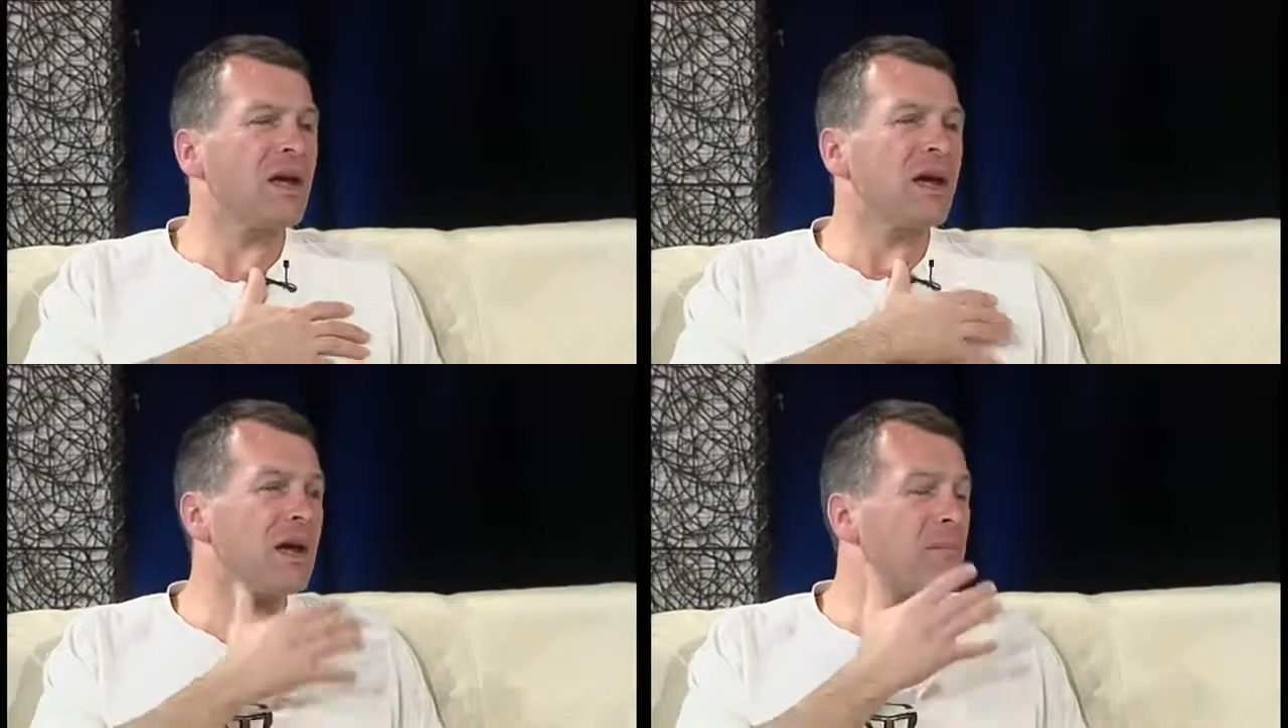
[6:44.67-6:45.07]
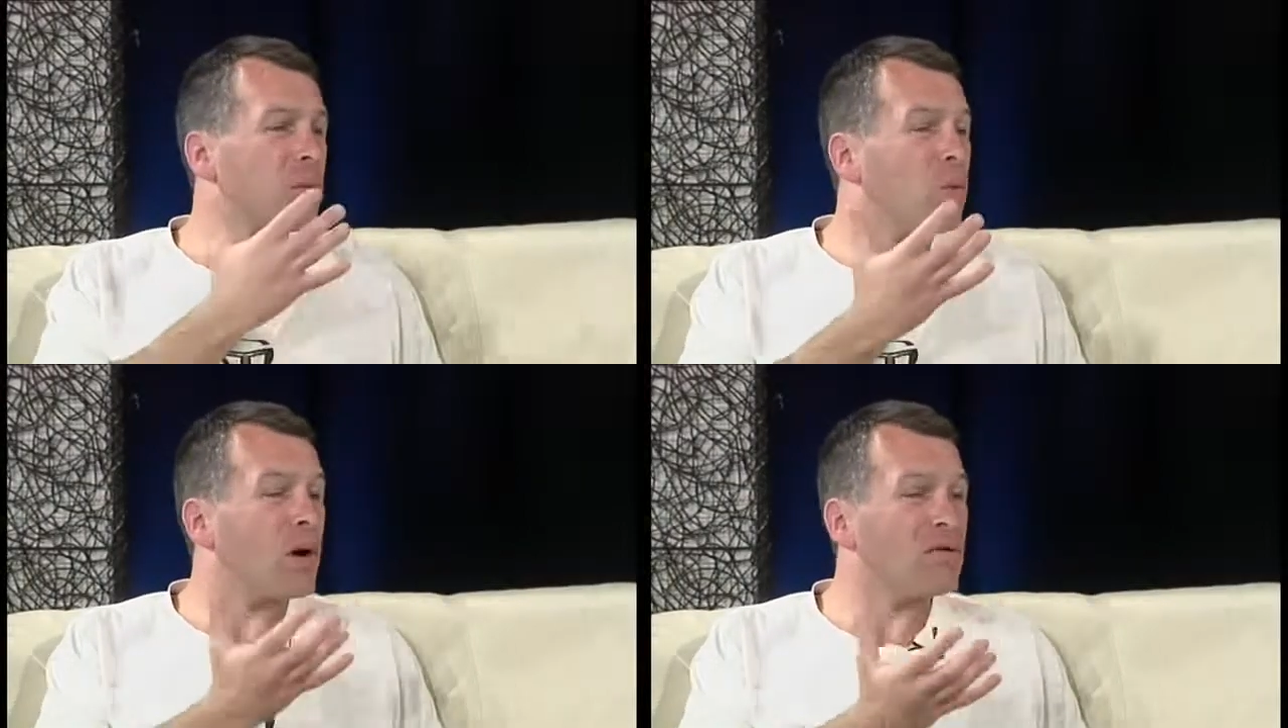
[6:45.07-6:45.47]
And my
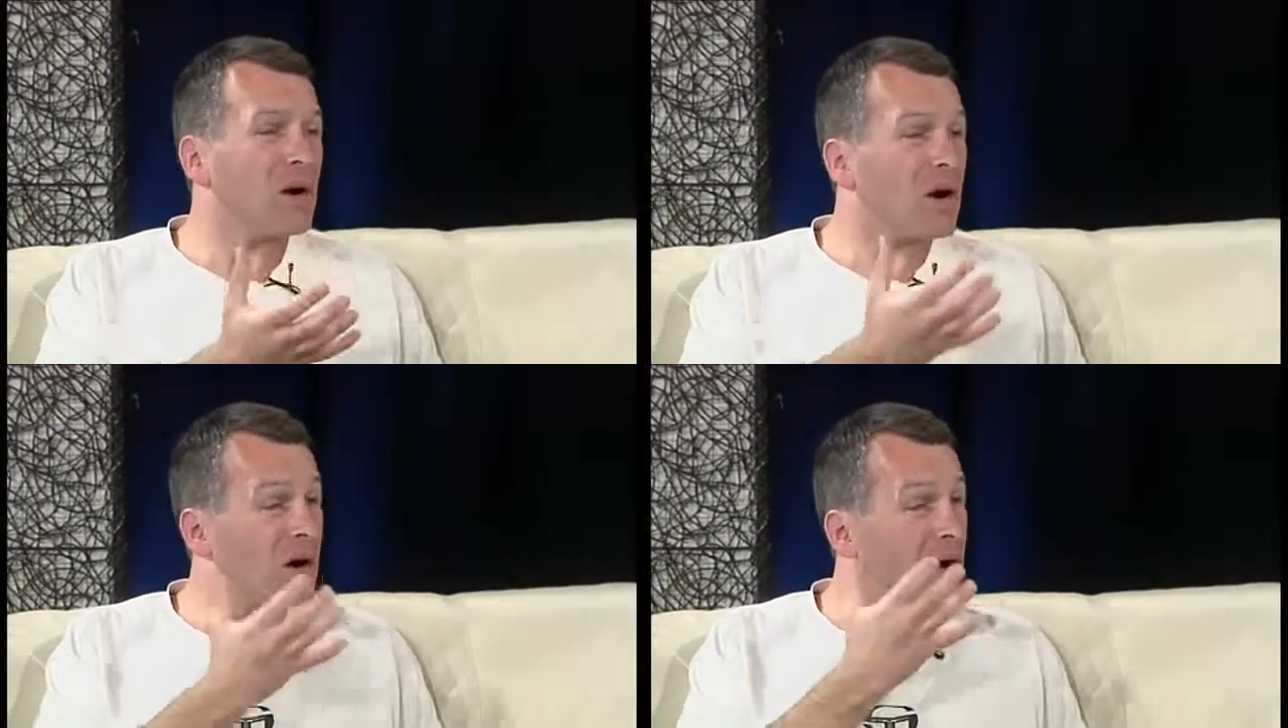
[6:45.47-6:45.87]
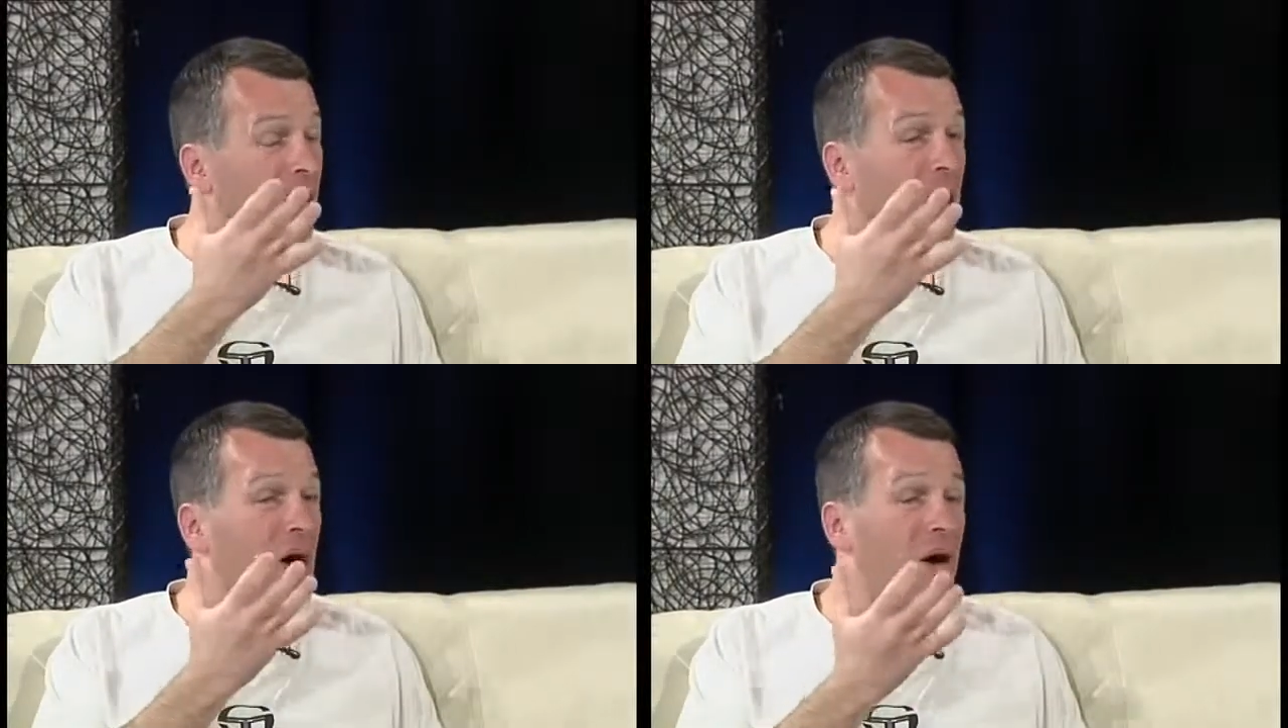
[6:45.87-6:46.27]
wife,
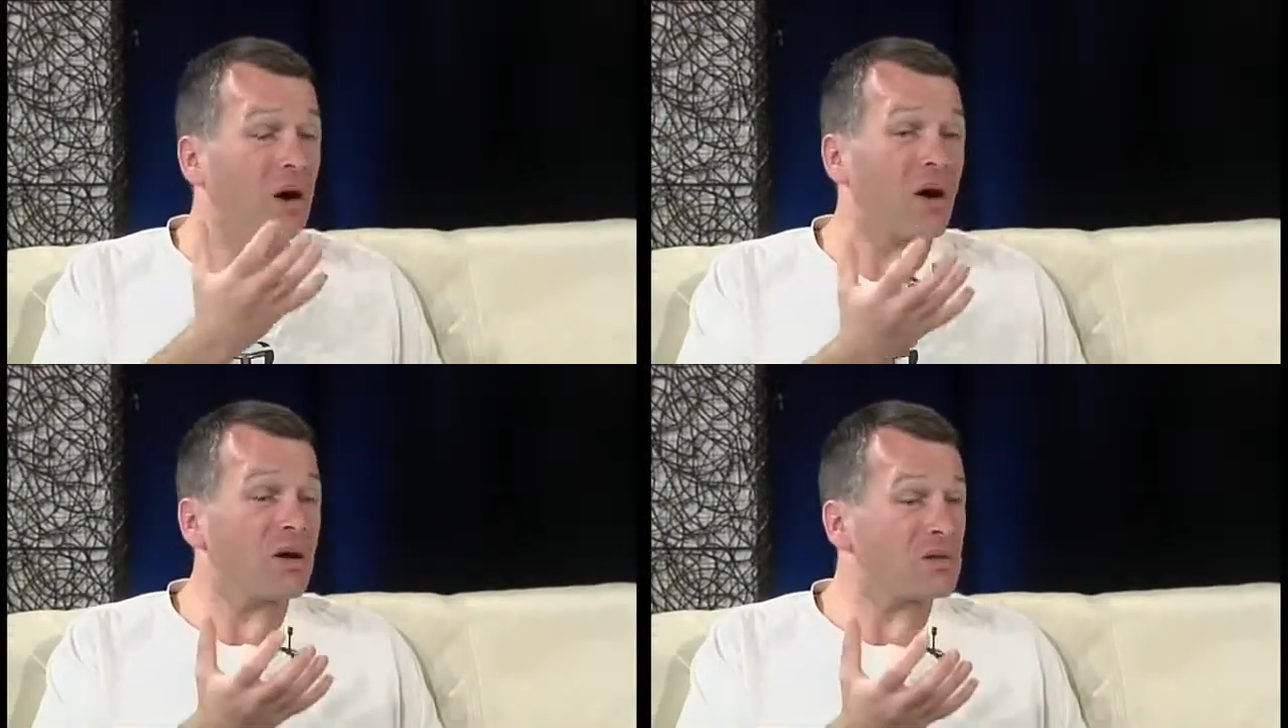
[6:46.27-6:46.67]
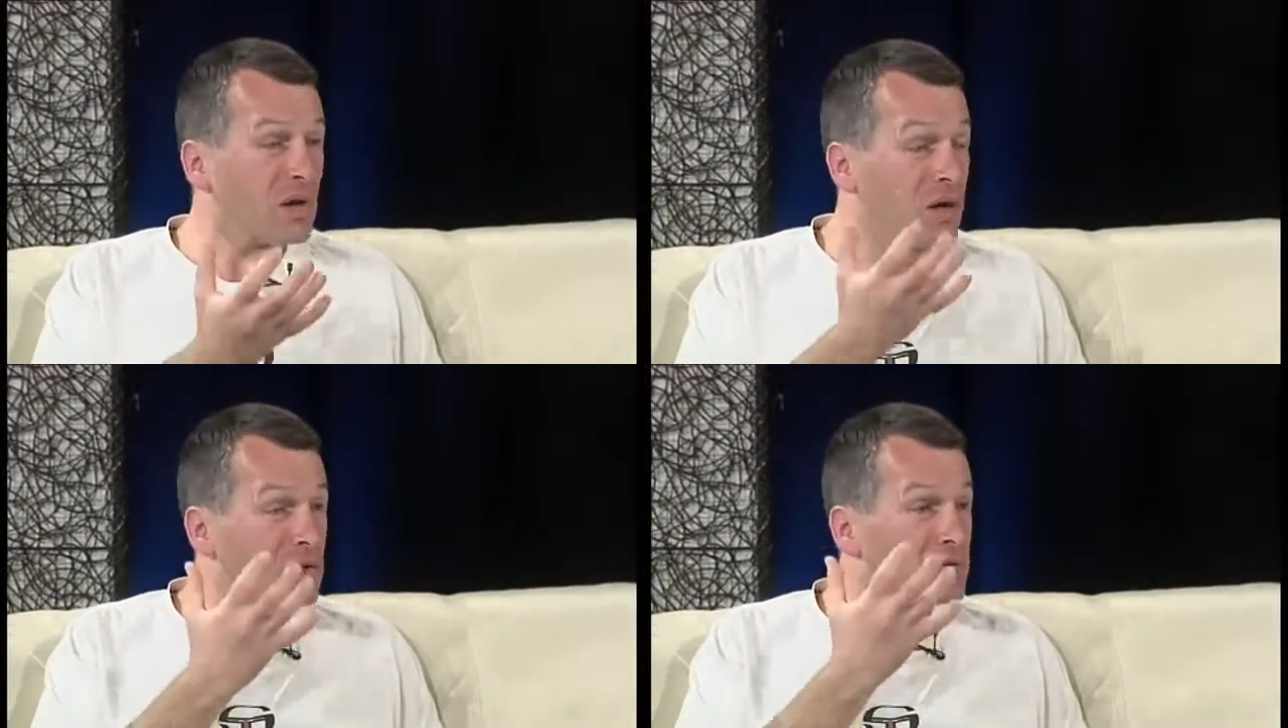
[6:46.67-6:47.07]

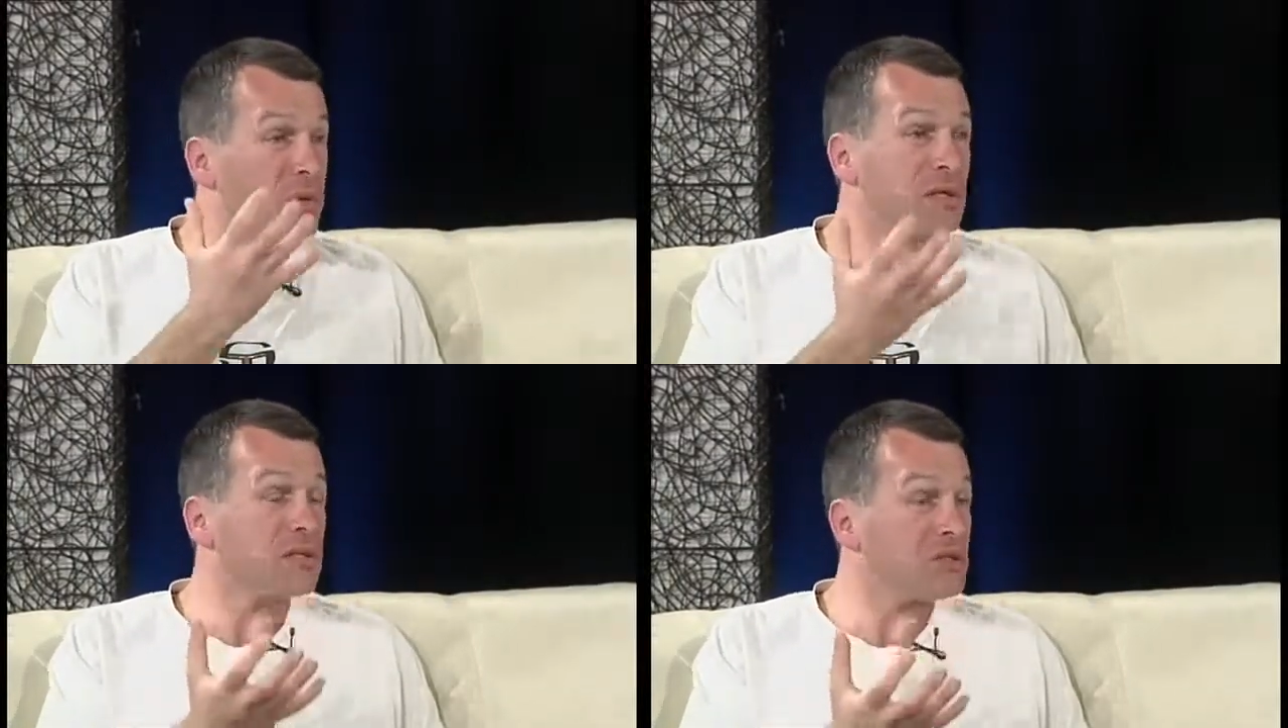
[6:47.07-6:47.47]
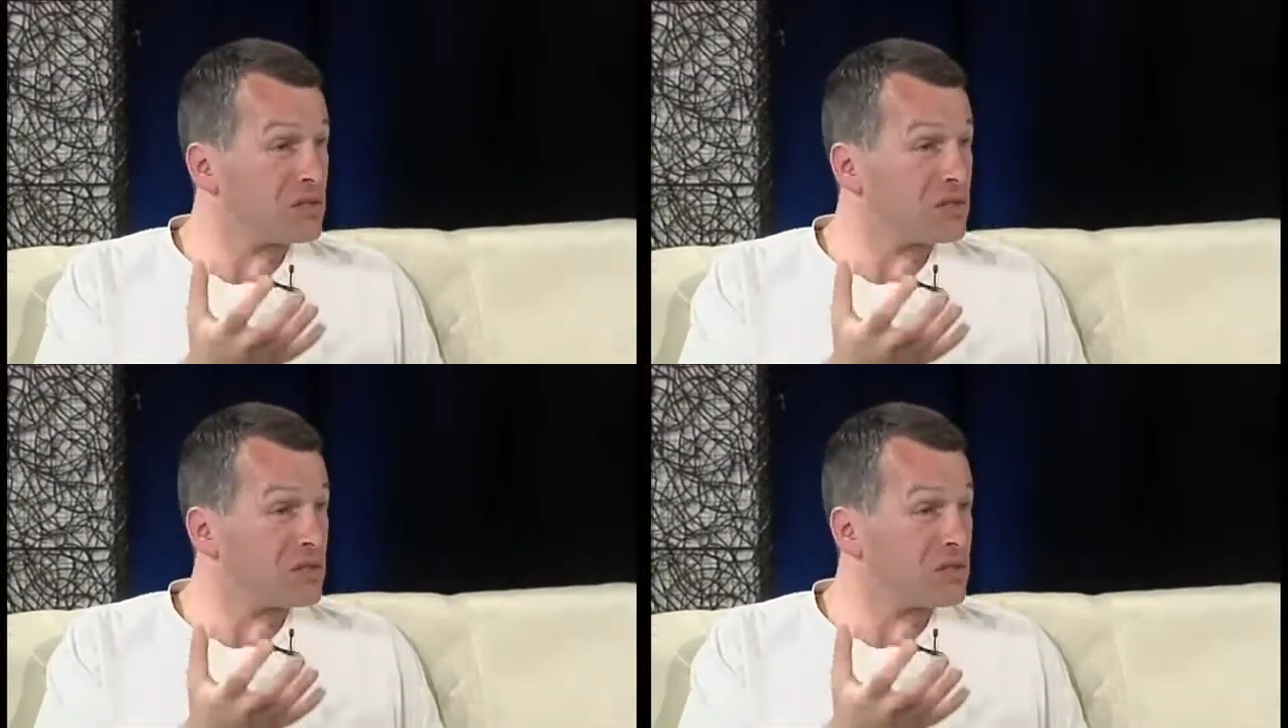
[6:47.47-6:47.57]
I respect her.